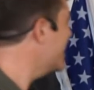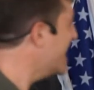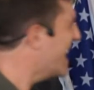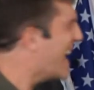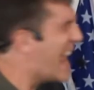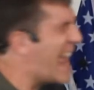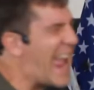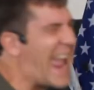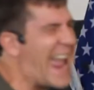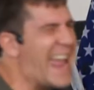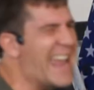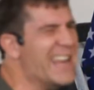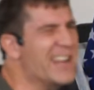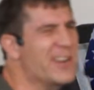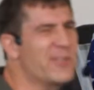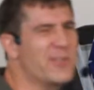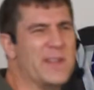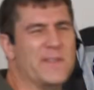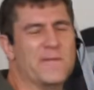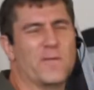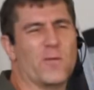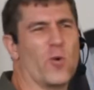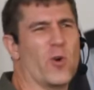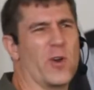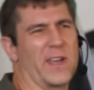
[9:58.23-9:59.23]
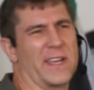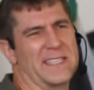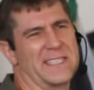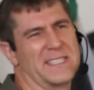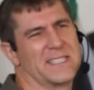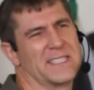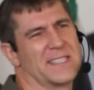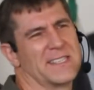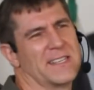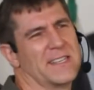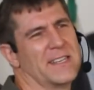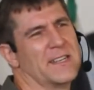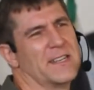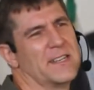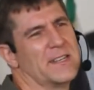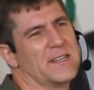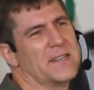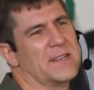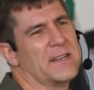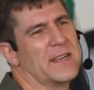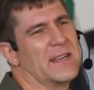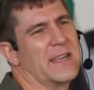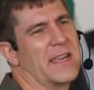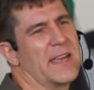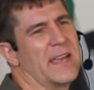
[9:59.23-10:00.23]
is an angry voice
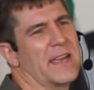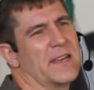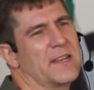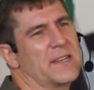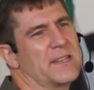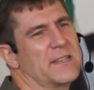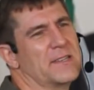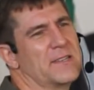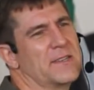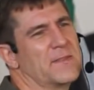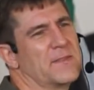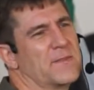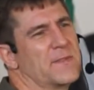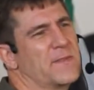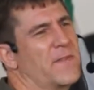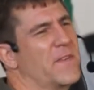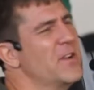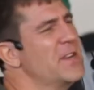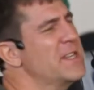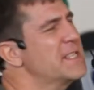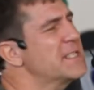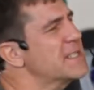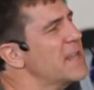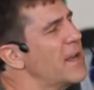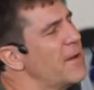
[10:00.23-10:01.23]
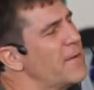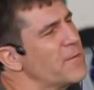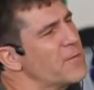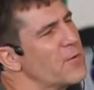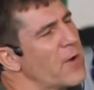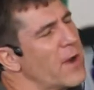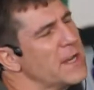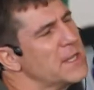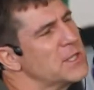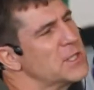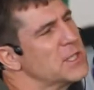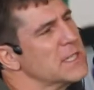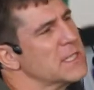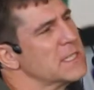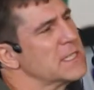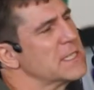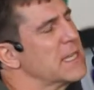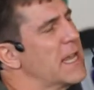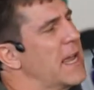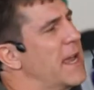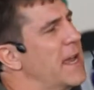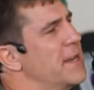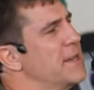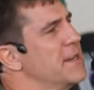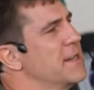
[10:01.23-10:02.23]
and very self righteous
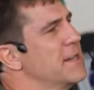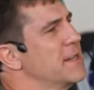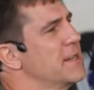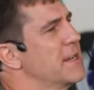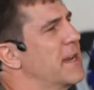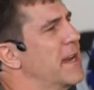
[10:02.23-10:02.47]
and